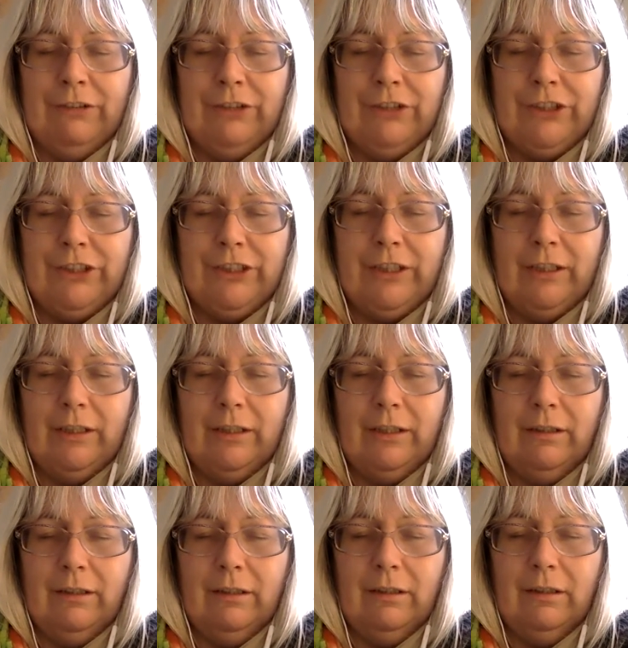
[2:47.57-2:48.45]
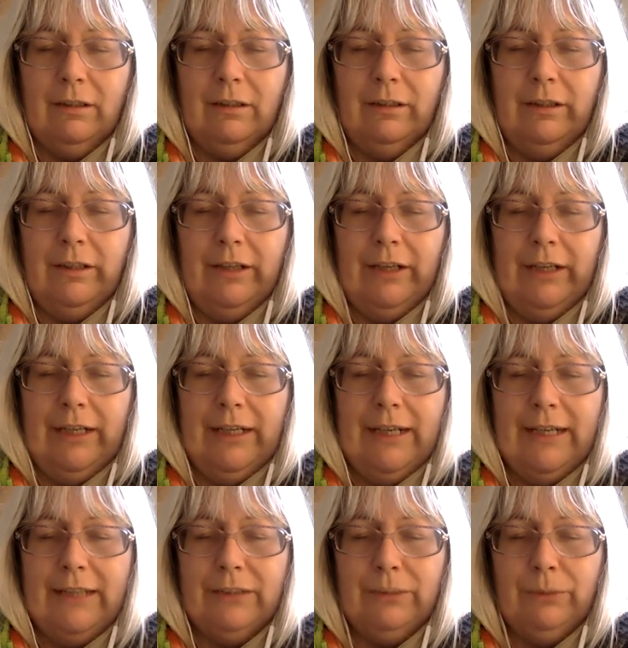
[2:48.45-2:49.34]
just to, you know,
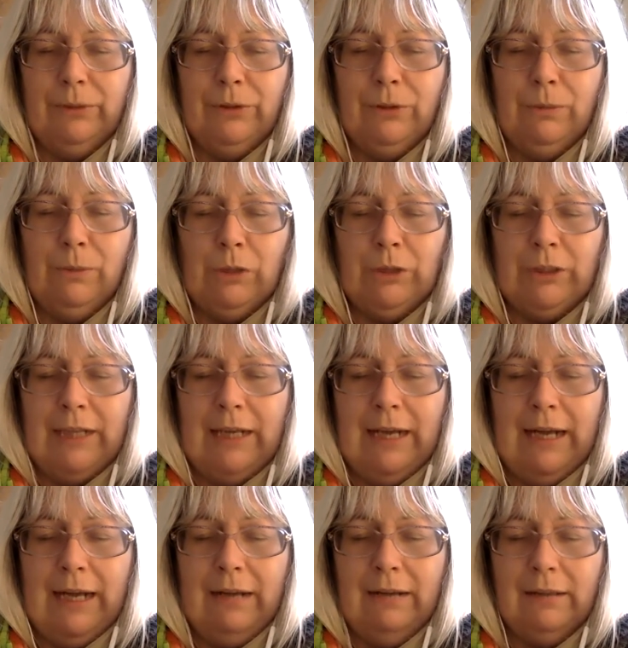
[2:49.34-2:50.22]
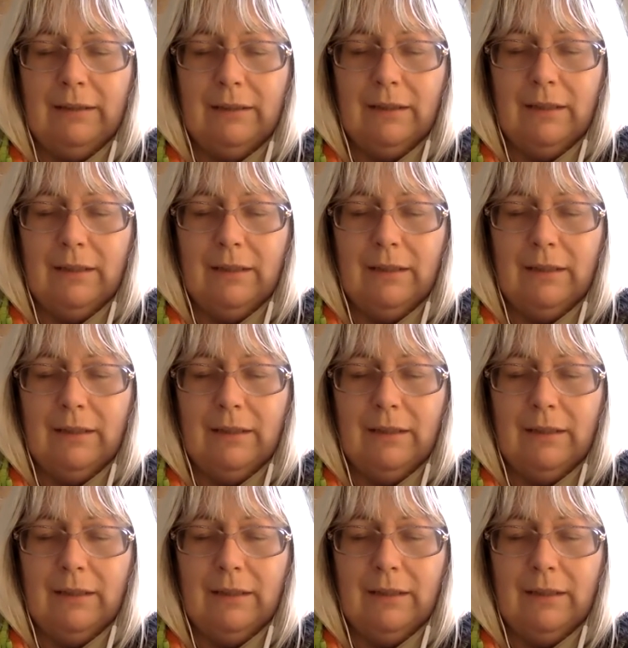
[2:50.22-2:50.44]
connect with your body.